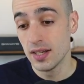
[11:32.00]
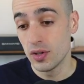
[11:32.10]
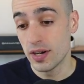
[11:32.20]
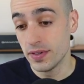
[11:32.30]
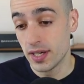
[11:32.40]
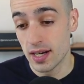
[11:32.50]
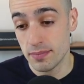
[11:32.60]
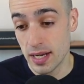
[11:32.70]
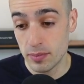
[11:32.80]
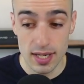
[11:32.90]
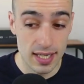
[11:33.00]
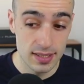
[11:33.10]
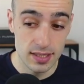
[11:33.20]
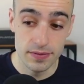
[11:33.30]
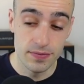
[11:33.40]
graphic card memory,
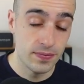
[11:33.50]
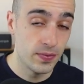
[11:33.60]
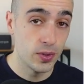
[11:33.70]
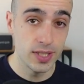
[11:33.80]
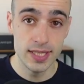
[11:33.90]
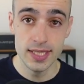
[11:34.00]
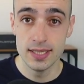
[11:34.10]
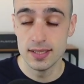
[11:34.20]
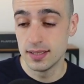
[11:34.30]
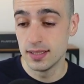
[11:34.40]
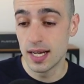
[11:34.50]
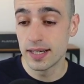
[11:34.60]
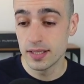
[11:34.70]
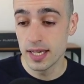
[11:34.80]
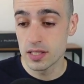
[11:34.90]
like the
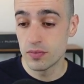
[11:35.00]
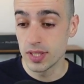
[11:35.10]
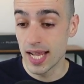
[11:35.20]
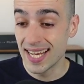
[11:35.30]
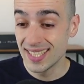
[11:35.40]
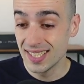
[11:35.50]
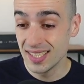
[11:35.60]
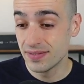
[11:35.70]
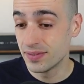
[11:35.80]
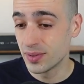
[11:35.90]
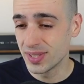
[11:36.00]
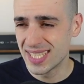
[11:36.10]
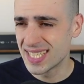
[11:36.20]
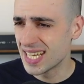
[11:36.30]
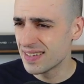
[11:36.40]
RTX 4080,
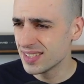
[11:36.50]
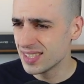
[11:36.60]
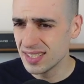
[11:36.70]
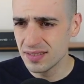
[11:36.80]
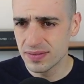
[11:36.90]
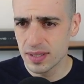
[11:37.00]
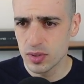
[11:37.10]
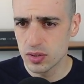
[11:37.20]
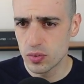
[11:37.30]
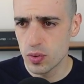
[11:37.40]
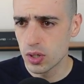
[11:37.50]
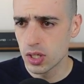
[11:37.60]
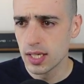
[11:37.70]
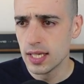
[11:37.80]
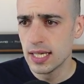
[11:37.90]
4070, if I'm not
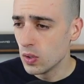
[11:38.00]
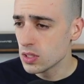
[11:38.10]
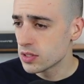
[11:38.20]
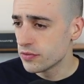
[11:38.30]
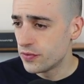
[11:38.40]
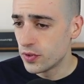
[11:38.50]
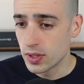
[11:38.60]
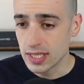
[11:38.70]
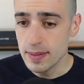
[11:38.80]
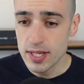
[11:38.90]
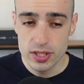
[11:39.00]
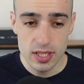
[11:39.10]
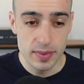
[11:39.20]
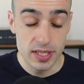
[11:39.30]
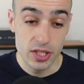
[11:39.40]
wrong. Also for image
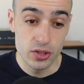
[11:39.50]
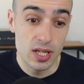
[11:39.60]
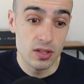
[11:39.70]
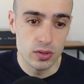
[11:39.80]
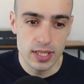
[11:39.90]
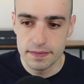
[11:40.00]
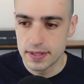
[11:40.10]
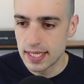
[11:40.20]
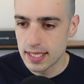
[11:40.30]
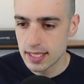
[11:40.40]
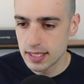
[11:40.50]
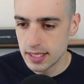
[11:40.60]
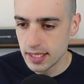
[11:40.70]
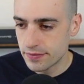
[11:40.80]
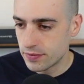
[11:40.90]
segmentation, I don't have data sets
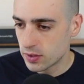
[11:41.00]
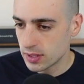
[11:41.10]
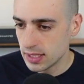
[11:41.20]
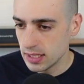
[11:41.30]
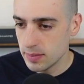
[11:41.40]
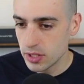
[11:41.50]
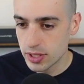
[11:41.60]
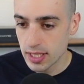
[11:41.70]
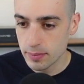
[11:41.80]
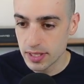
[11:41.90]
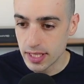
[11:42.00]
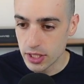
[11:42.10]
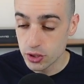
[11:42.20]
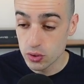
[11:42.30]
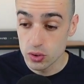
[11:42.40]
here for the image
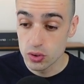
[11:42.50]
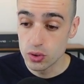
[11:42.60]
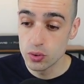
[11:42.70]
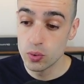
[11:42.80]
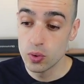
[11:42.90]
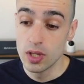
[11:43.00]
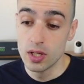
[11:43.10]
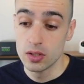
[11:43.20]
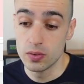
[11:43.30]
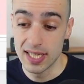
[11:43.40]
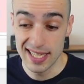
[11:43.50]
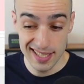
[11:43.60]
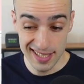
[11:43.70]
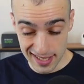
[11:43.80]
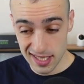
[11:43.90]
segmentation to
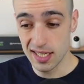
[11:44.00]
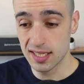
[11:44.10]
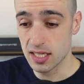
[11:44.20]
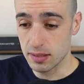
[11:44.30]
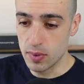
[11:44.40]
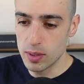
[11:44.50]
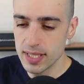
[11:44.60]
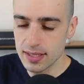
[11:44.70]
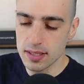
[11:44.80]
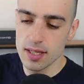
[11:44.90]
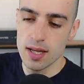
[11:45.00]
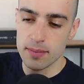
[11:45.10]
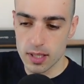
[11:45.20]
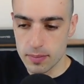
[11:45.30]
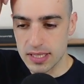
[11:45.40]
test it in this exact moment,
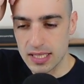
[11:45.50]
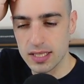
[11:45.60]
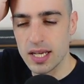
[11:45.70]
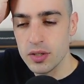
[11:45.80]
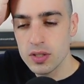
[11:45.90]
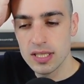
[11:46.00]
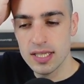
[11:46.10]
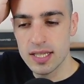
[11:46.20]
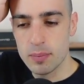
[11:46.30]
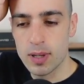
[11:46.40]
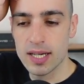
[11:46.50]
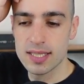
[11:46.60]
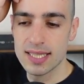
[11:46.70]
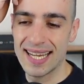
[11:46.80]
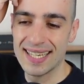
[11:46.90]
but I use it in the
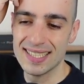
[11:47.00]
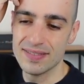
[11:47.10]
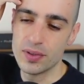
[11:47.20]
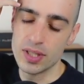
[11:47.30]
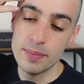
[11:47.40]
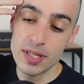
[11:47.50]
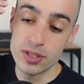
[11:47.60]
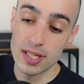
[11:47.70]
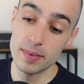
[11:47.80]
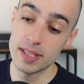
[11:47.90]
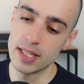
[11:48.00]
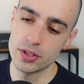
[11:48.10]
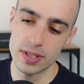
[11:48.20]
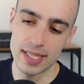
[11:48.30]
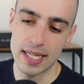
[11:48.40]
past. And for image
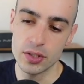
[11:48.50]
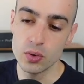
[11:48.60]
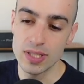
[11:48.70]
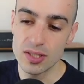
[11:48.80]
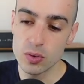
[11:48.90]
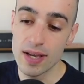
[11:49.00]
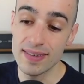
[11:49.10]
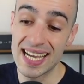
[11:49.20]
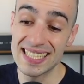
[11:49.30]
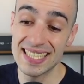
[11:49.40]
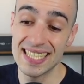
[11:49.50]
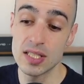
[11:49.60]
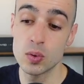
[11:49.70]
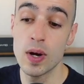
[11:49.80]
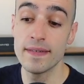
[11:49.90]
segmentation, again, you need to have at
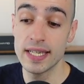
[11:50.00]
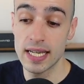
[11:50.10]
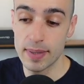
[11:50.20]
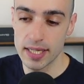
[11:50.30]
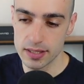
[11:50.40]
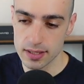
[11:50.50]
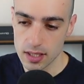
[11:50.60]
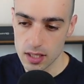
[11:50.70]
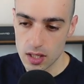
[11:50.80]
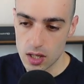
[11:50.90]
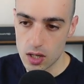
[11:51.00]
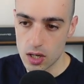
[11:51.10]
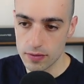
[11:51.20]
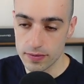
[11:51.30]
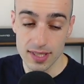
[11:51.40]
least 12 gigabytes
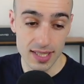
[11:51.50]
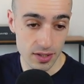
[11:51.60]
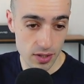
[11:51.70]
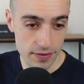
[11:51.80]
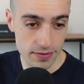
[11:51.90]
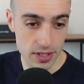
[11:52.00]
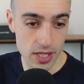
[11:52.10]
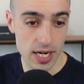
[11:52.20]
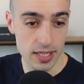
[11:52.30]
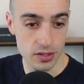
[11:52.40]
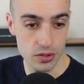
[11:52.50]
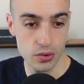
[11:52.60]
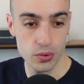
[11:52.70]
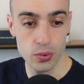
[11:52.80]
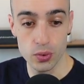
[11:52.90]
of graphic card
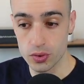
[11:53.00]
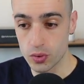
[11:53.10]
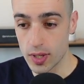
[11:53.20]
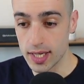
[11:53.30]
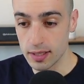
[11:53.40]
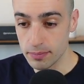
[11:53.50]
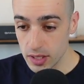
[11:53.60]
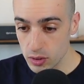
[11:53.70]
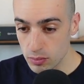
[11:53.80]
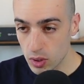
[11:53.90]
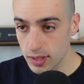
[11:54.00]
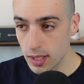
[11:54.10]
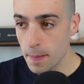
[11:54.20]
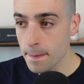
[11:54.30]
to train the medium model.